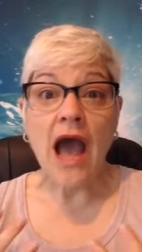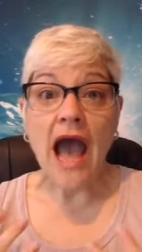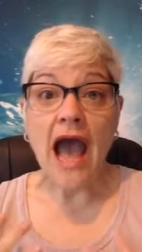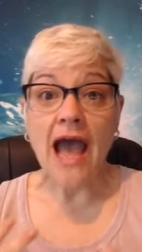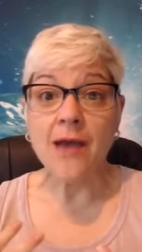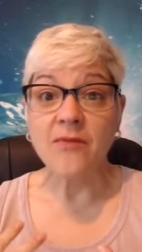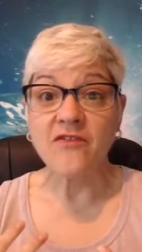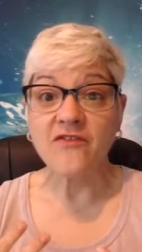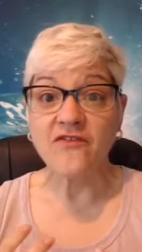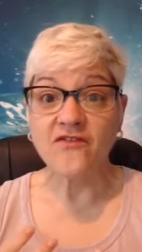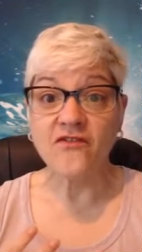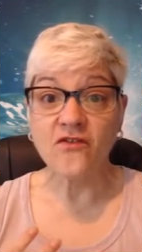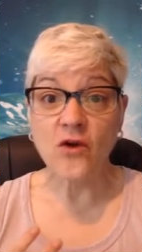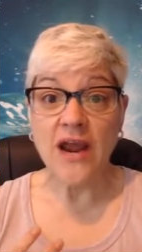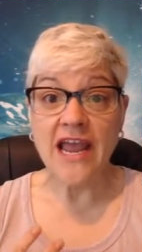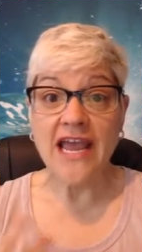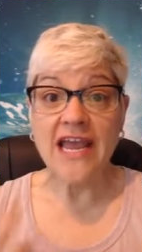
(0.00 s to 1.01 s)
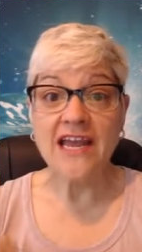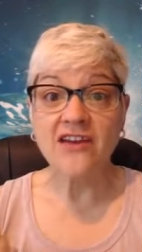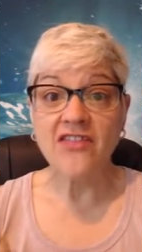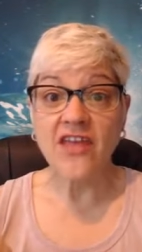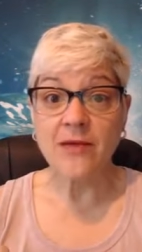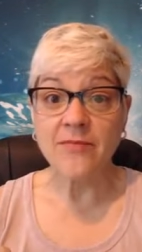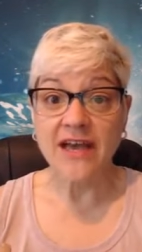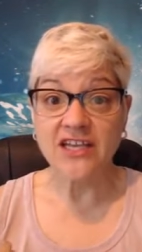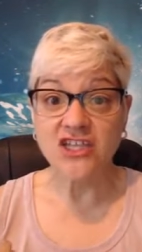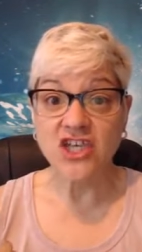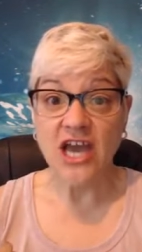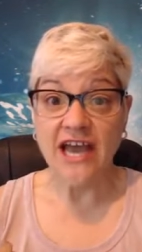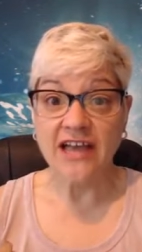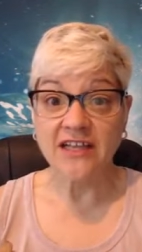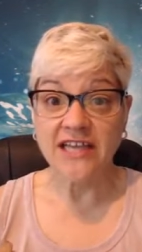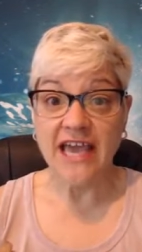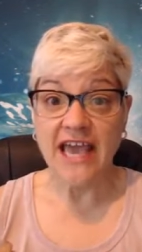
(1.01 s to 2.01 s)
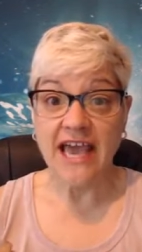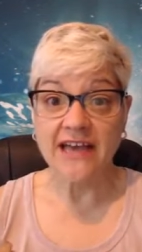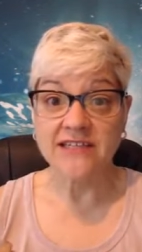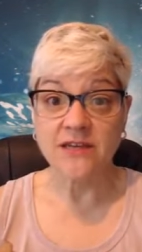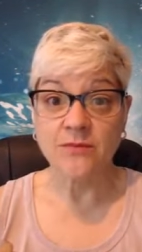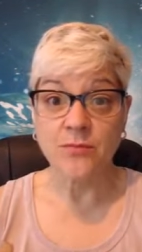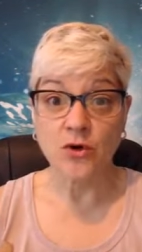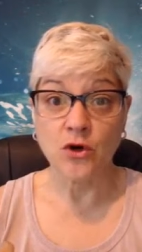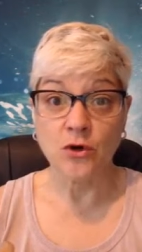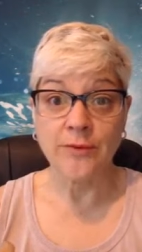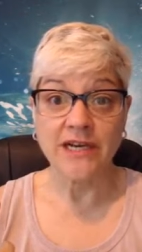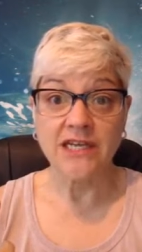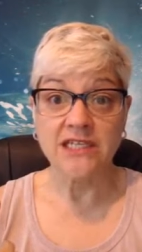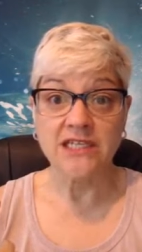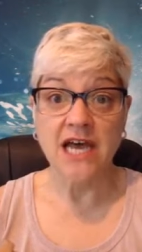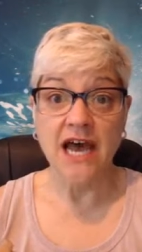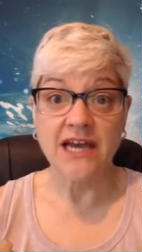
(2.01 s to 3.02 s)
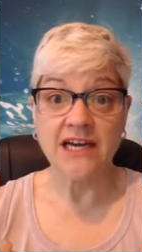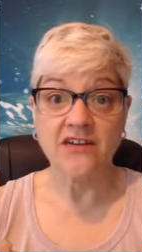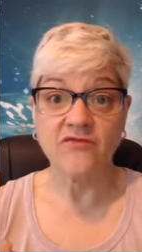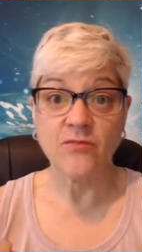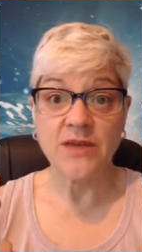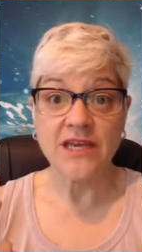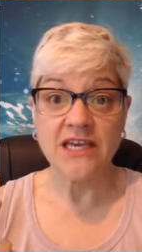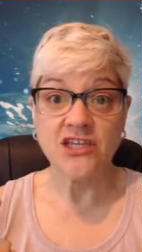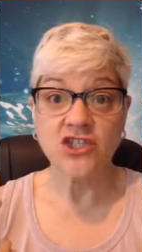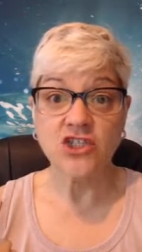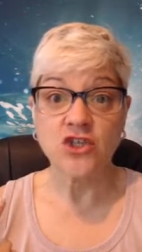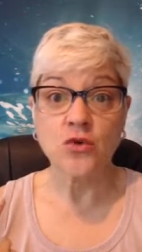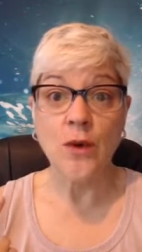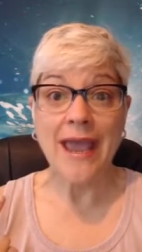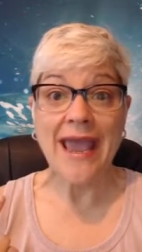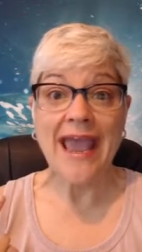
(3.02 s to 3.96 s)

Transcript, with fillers: I'm afraid that my child has a permanent kind of issue,